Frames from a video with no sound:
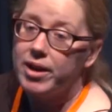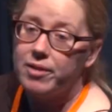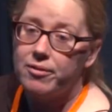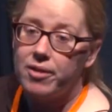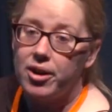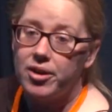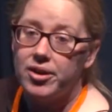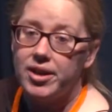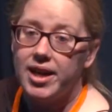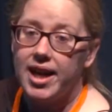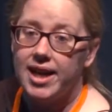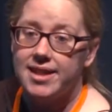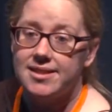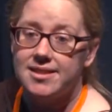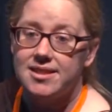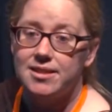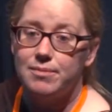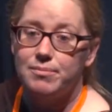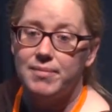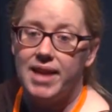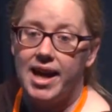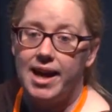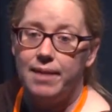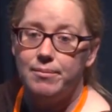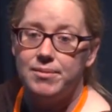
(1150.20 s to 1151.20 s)
wrote custom
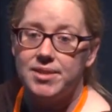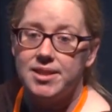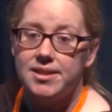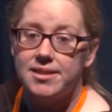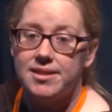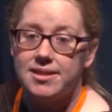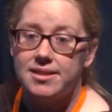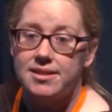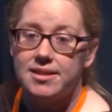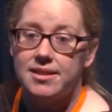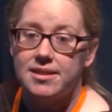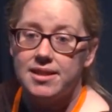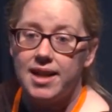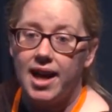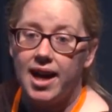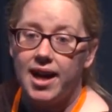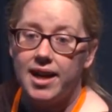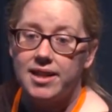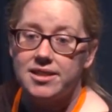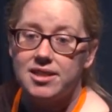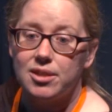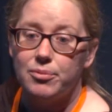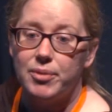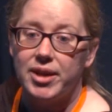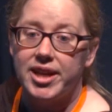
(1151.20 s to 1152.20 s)
Lambdas,
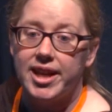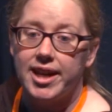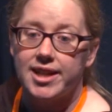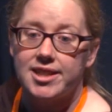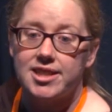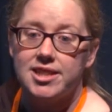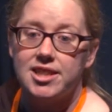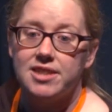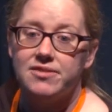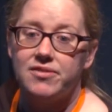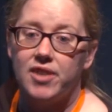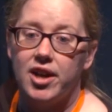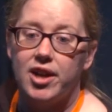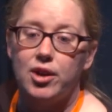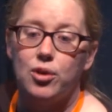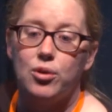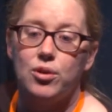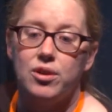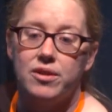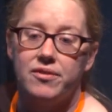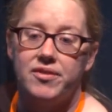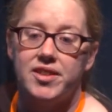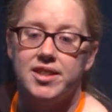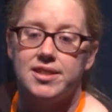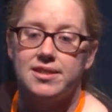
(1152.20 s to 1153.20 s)
so we can actually define all
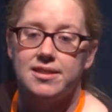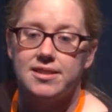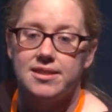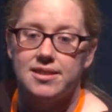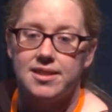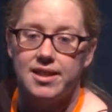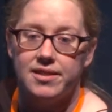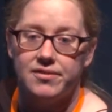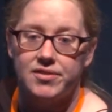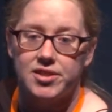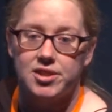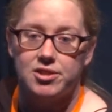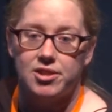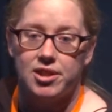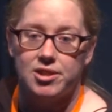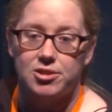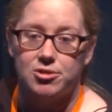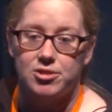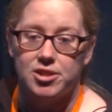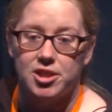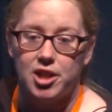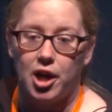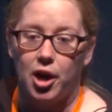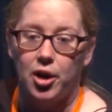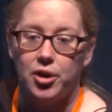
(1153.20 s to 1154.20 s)
of this as infrastructure
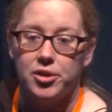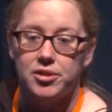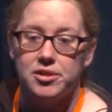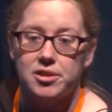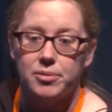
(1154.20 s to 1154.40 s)
as code.